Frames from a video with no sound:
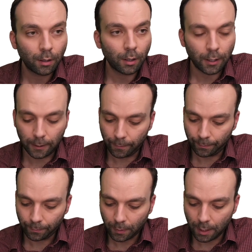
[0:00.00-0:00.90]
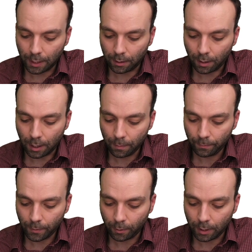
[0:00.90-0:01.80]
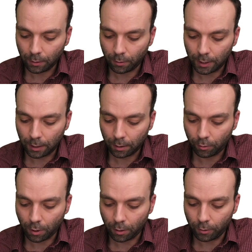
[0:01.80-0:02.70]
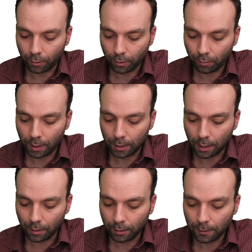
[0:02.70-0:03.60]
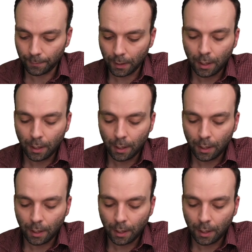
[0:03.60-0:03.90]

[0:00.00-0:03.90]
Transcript: at a time. Okay, so let's draw those 3 cells.